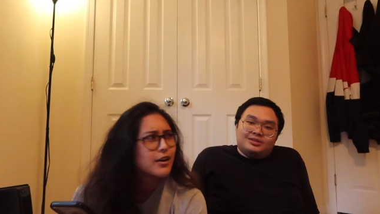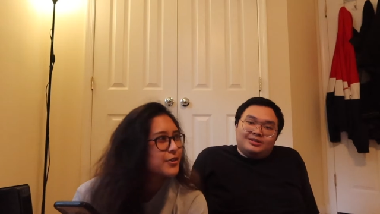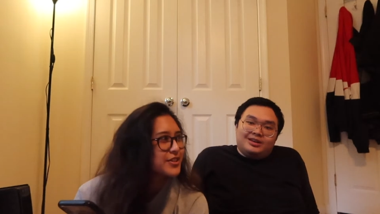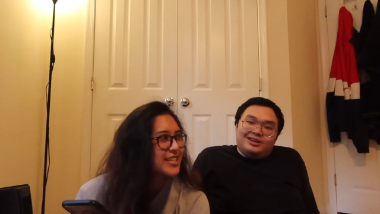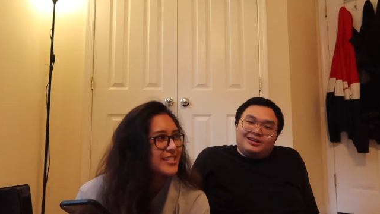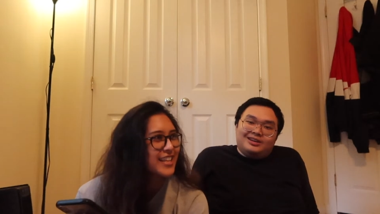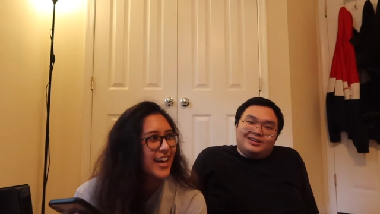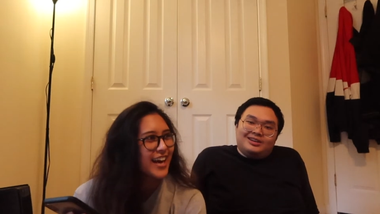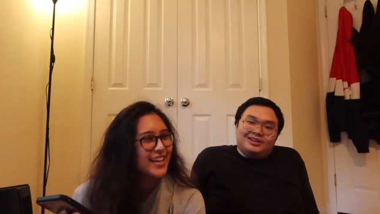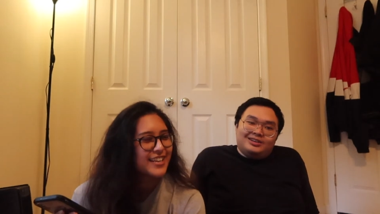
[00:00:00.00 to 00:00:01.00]
Speaker 1: who thinks
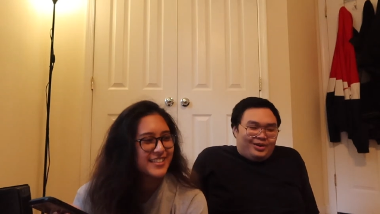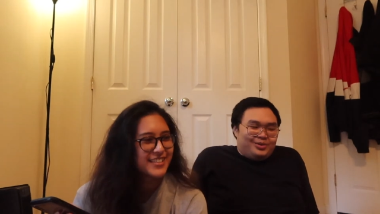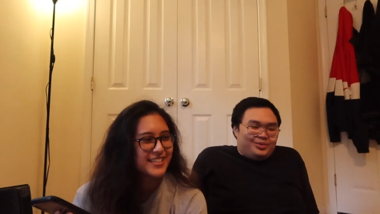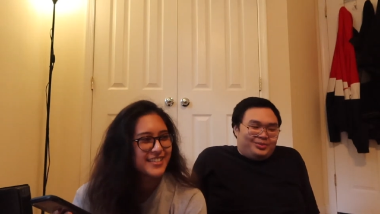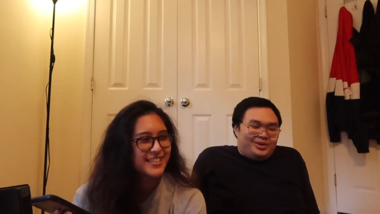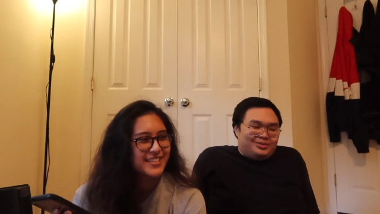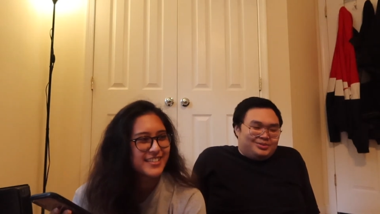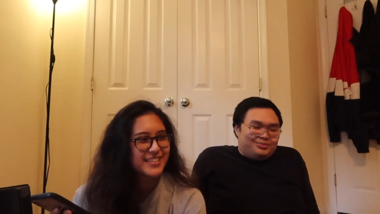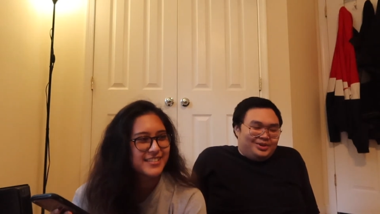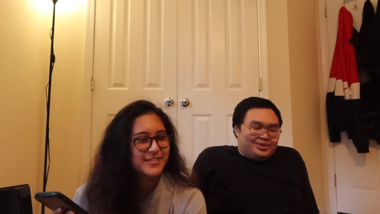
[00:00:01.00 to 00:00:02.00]
that?
Speaker 2: I heard it when, when I
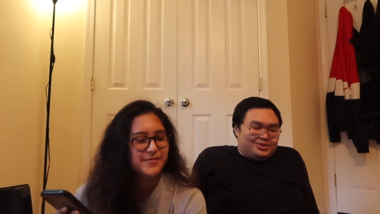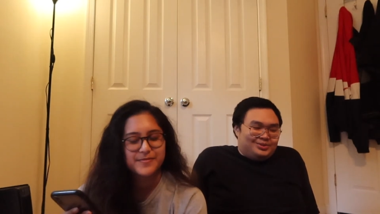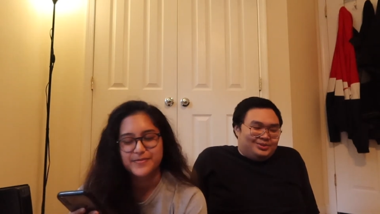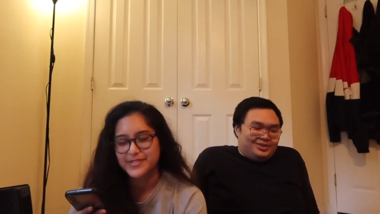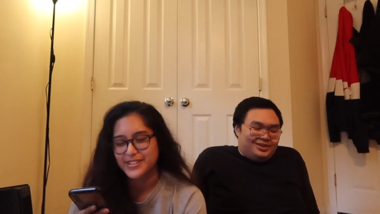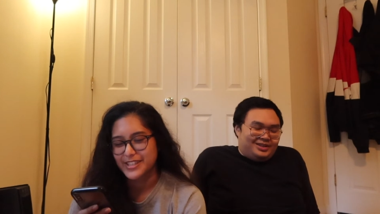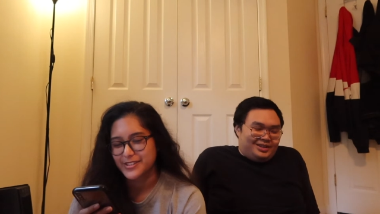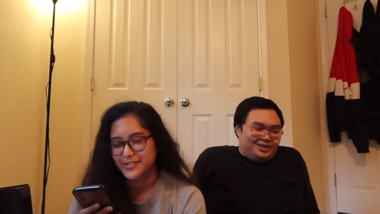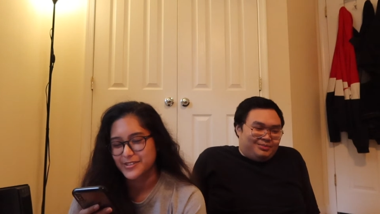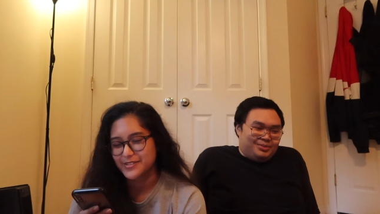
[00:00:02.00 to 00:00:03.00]
was in middle school, and I
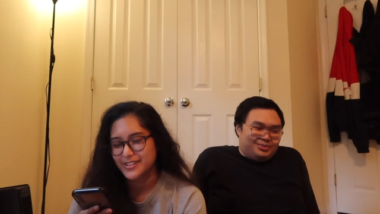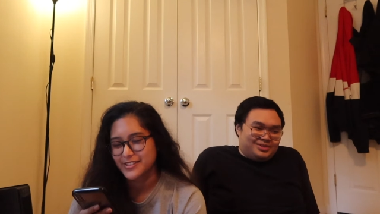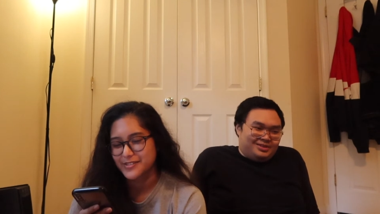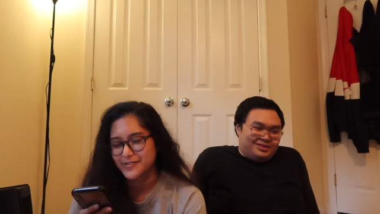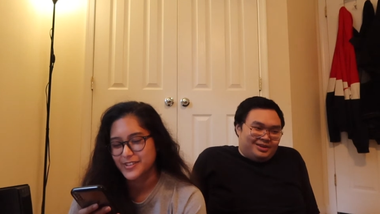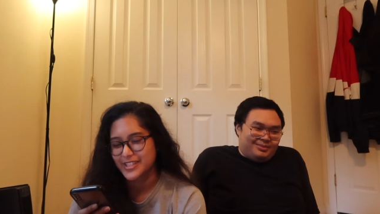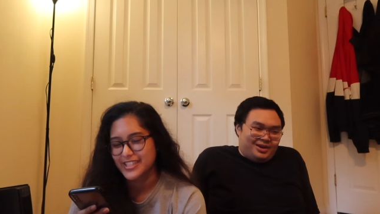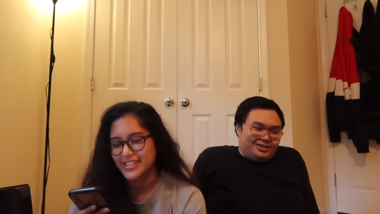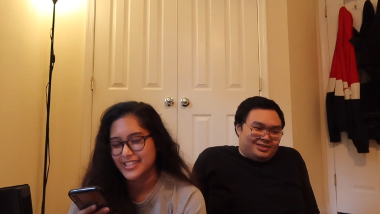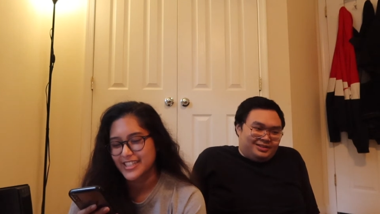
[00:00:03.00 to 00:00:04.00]
think people still think
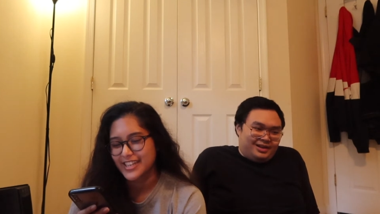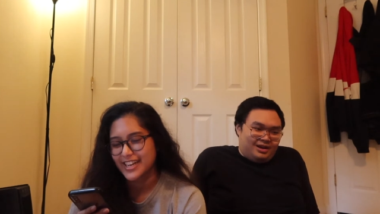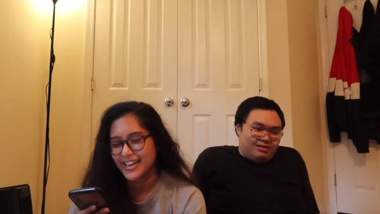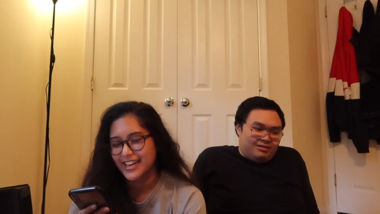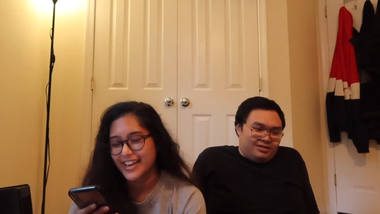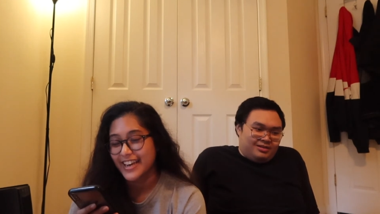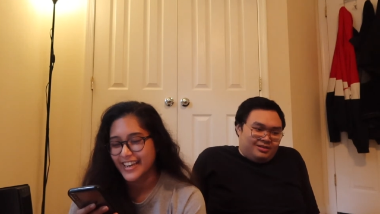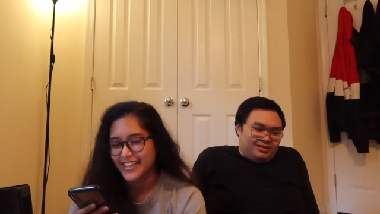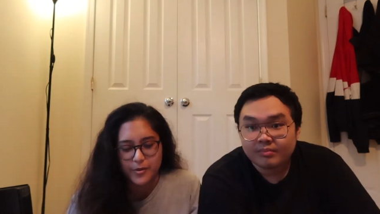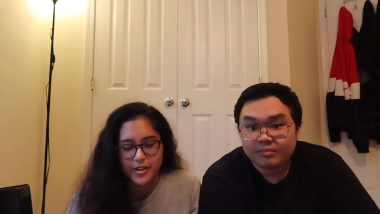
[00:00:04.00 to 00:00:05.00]
about it till
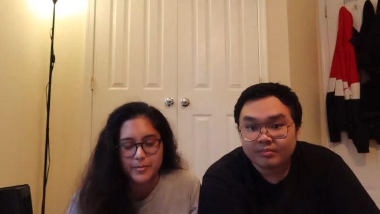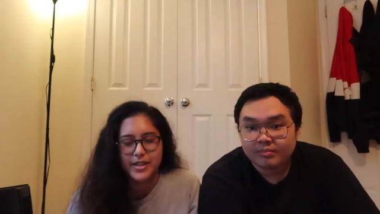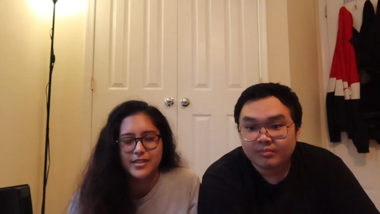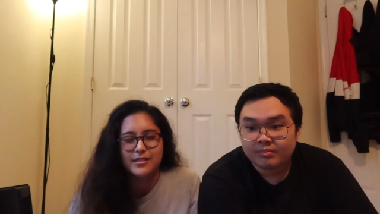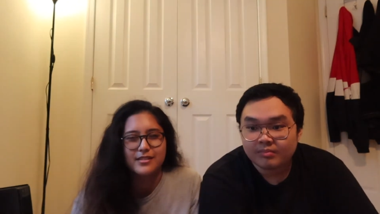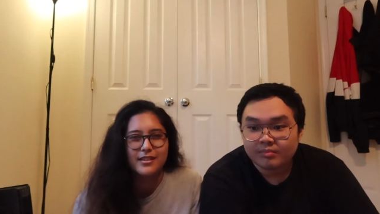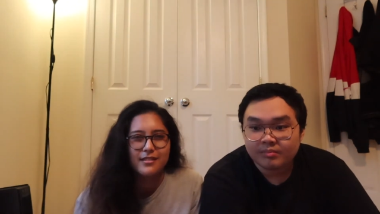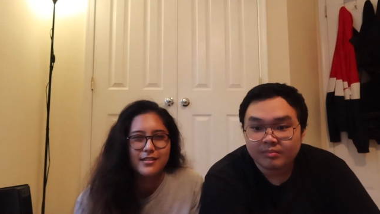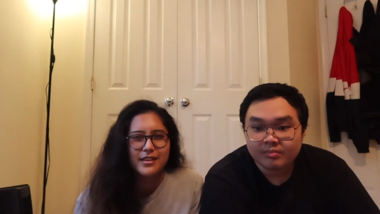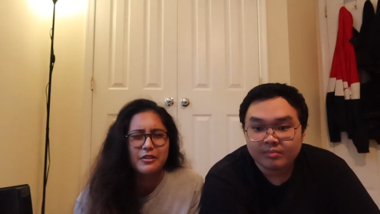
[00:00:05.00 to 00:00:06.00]
lie.
Speaker 1: now. What am I
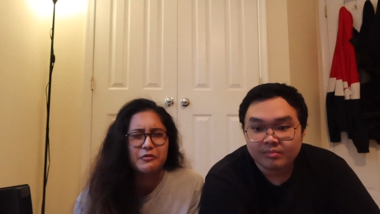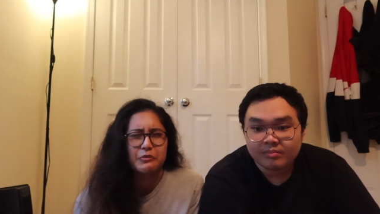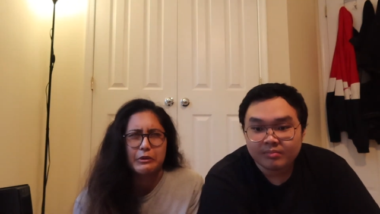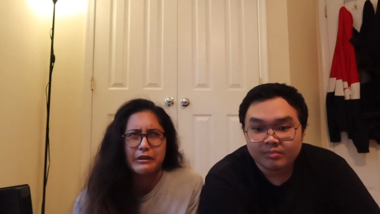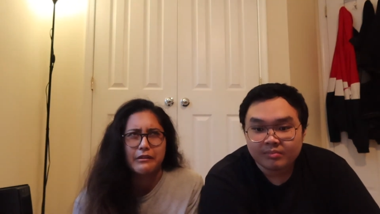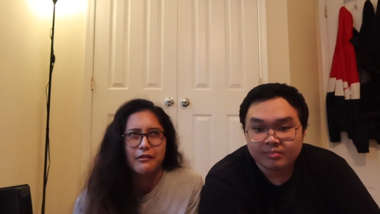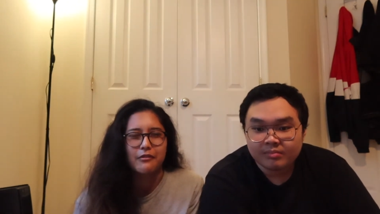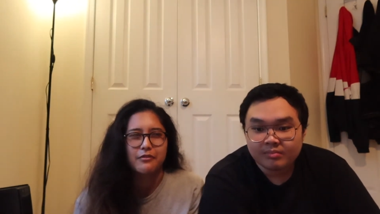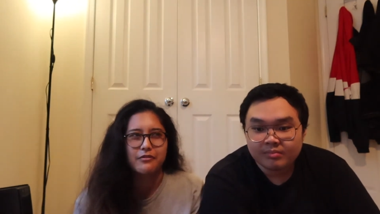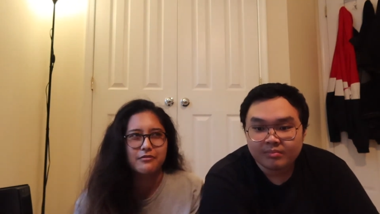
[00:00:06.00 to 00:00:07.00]
deathly afraid
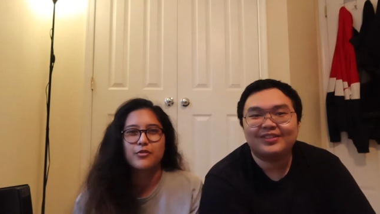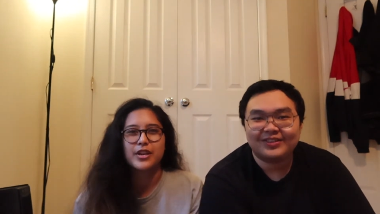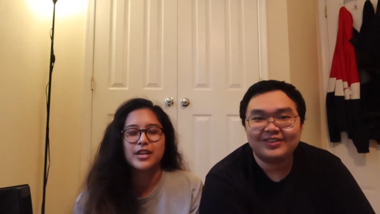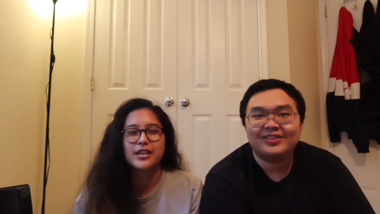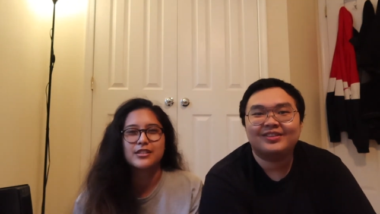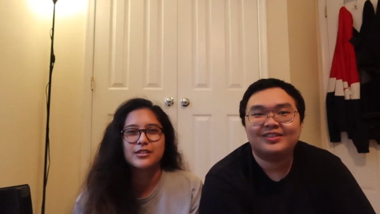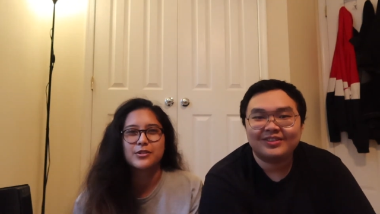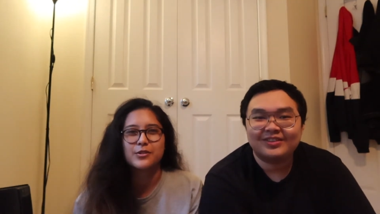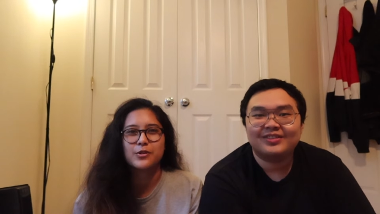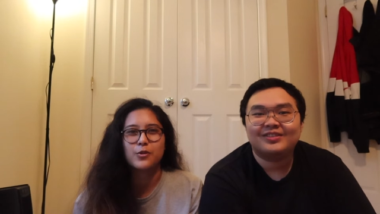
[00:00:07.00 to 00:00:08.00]
of? Three,
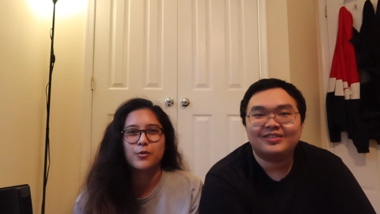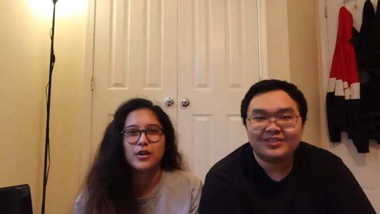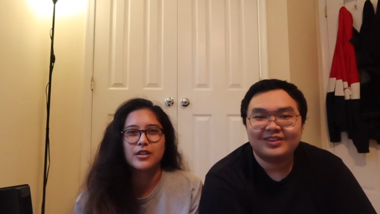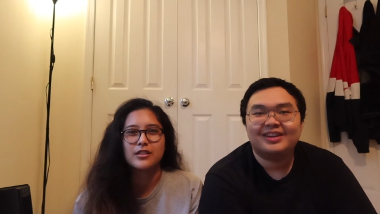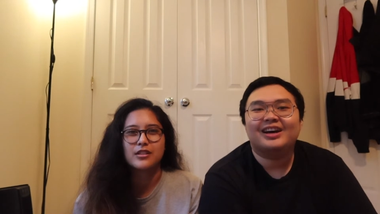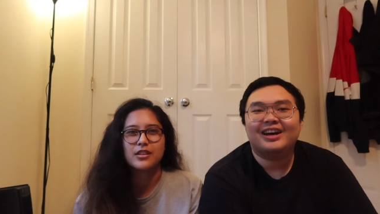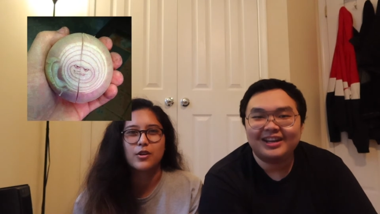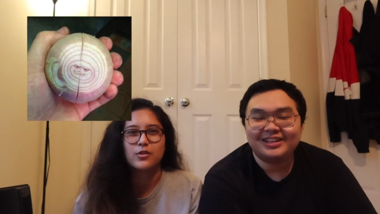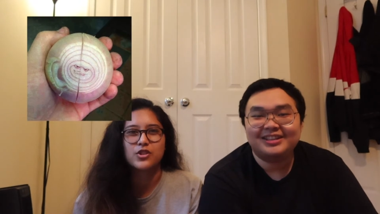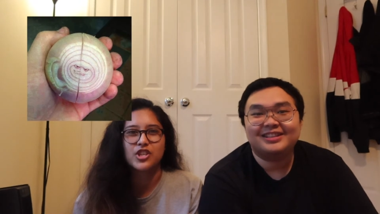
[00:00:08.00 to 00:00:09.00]
two, one. The
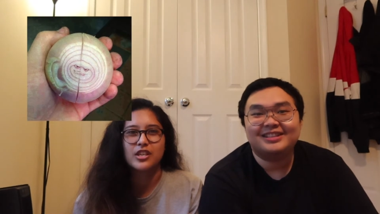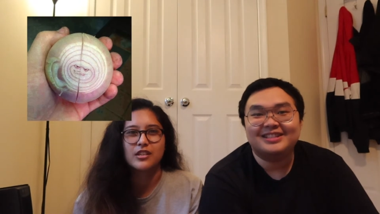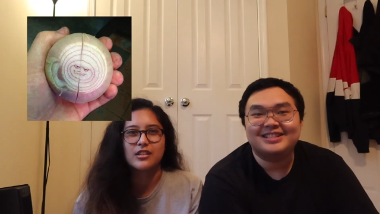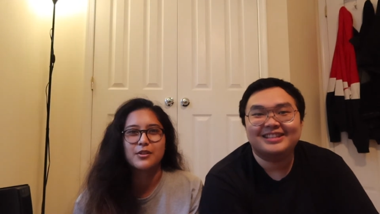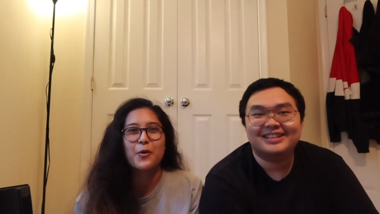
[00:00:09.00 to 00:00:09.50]
Onions. ocean.